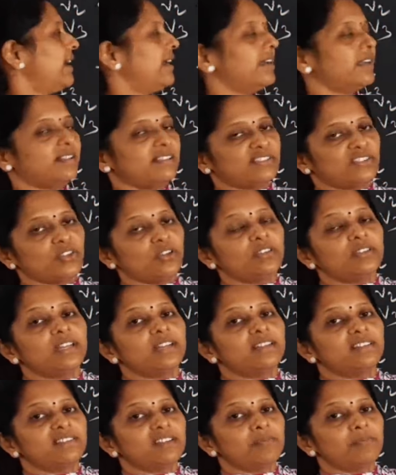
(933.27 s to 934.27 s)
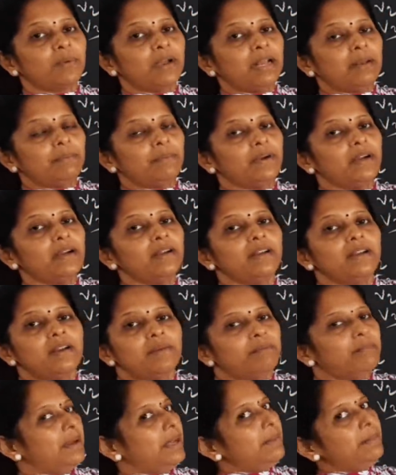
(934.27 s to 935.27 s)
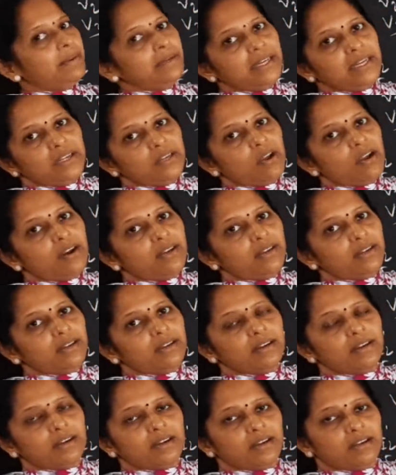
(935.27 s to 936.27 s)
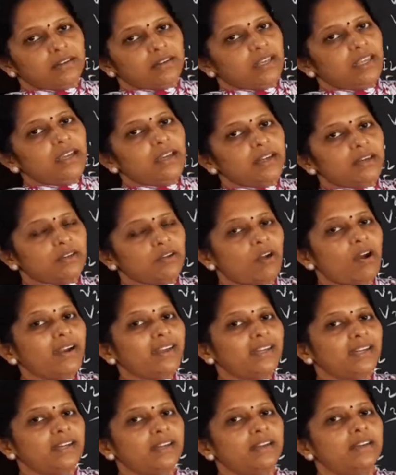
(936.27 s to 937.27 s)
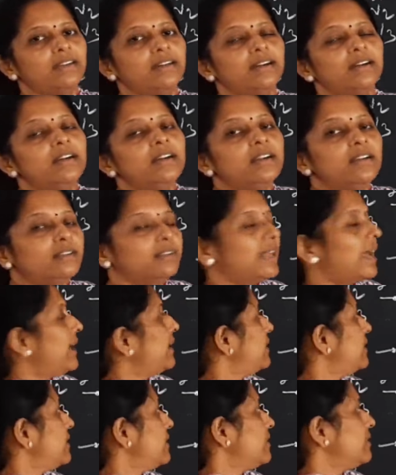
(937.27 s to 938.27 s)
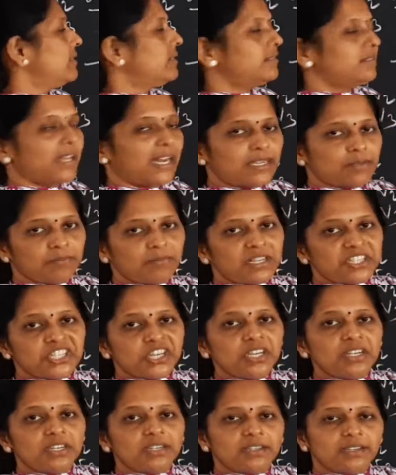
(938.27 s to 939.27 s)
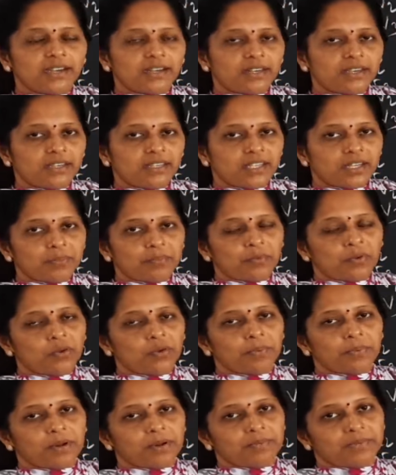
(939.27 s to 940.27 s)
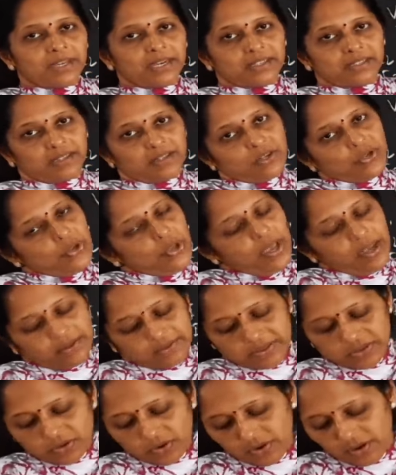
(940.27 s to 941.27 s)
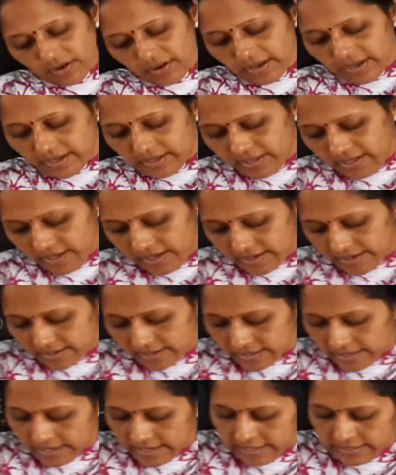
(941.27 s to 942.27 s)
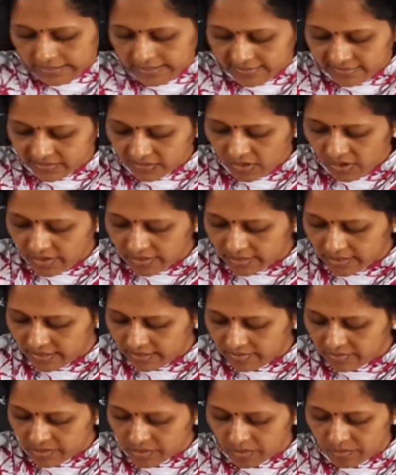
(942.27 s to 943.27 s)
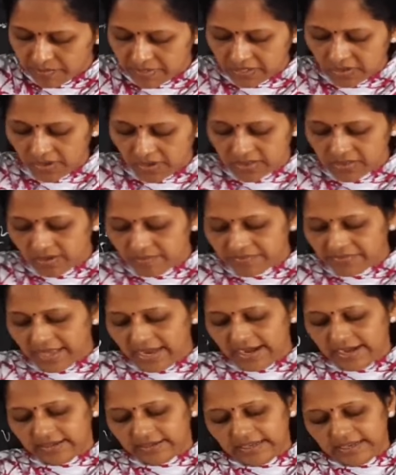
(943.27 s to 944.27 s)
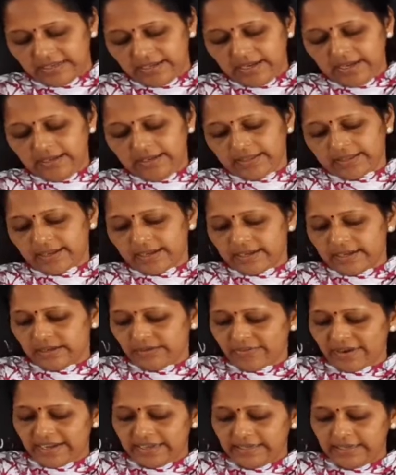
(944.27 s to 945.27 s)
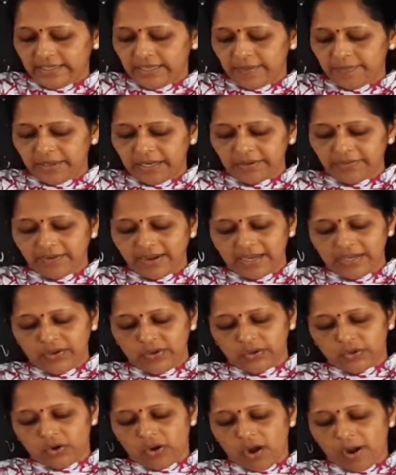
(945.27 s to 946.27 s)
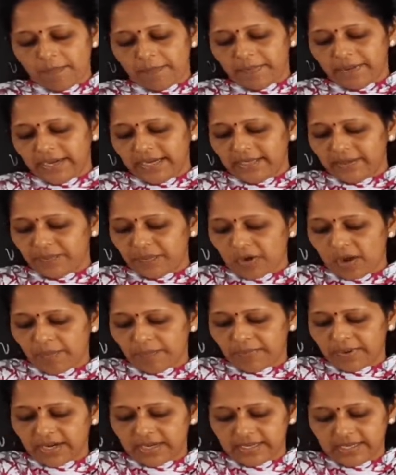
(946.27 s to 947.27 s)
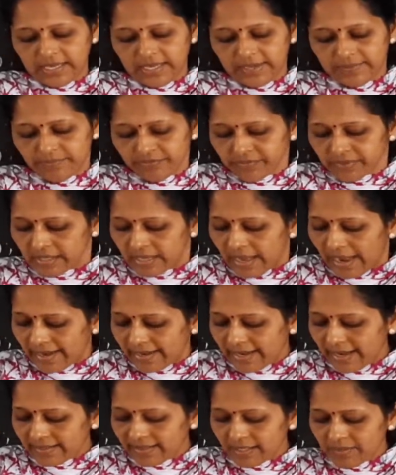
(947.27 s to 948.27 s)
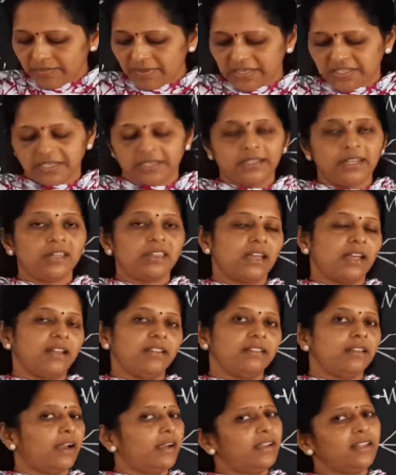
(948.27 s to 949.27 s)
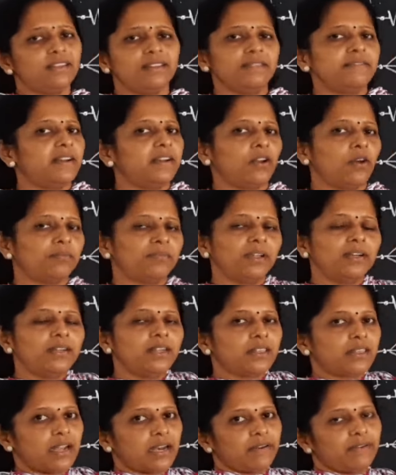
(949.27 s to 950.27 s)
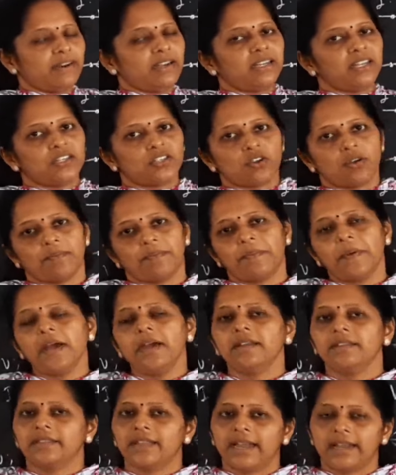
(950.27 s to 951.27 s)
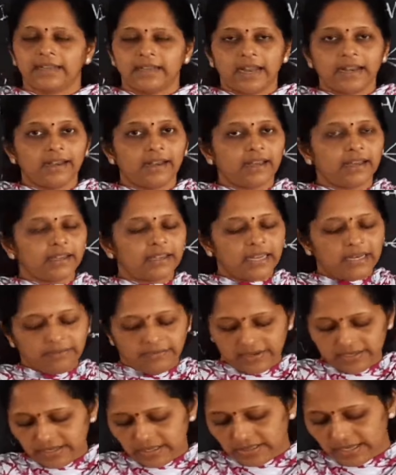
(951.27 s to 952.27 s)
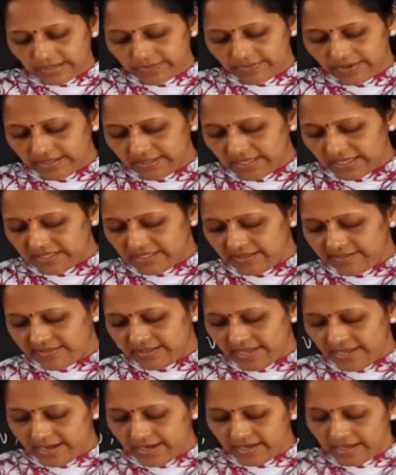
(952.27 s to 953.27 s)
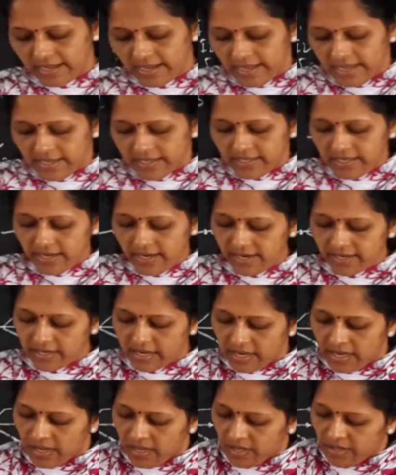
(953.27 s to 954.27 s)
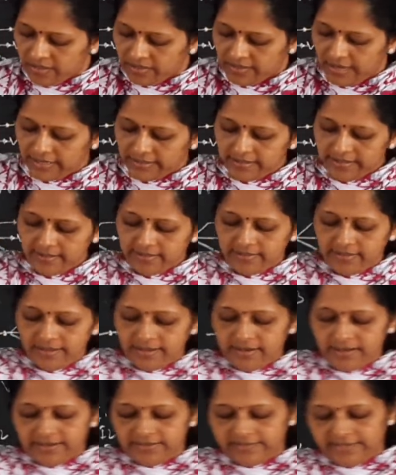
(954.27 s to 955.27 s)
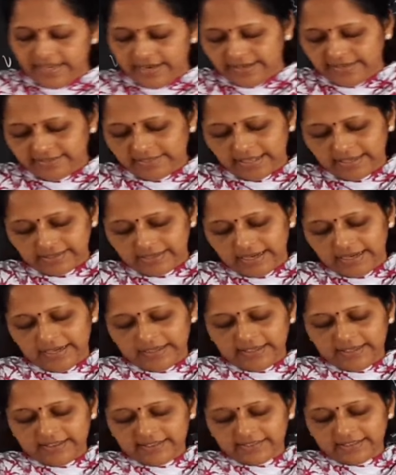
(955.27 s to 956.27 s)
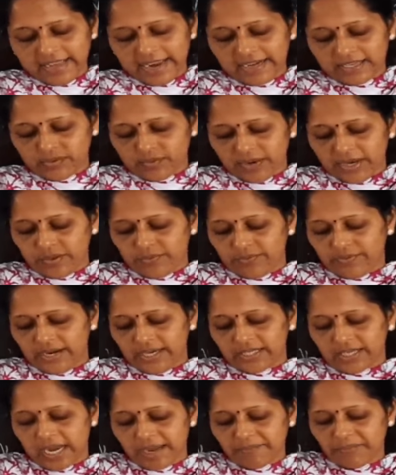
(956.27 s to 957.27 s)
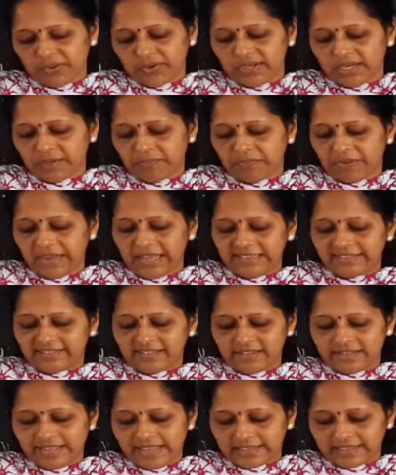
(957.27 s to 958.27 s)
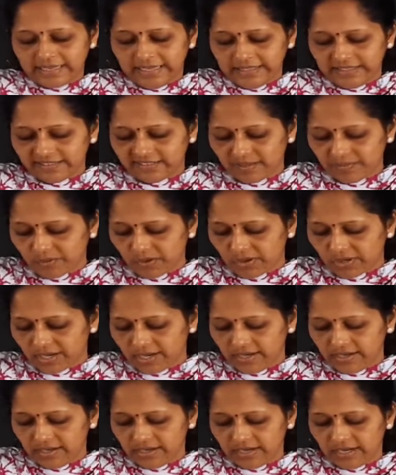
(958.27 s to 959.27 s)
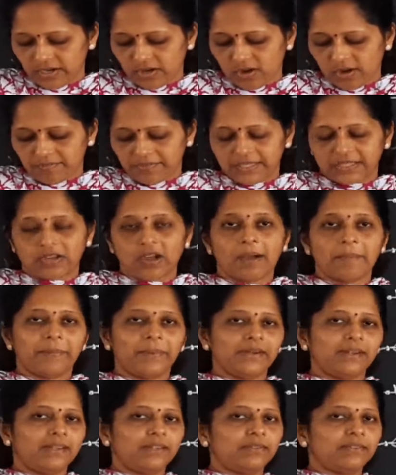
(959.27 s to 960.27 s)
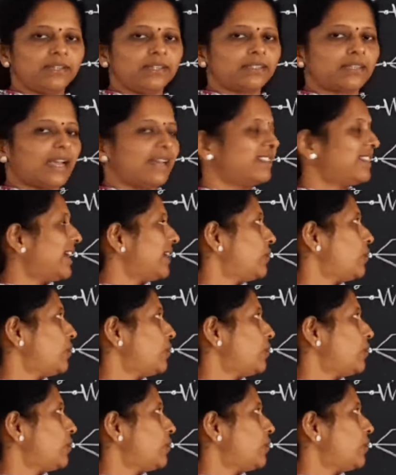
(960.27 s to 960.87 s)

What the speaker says: and also there is a bulb need not here not need that much current flow from that, and so here it is not. So because of that they need the current widely different value to operate properly. Another major that is one of the disadvantage of that, and again one disadvantage is there here, that is the series circuit is that when one component fails, the circuit is broken, none of the component work. As I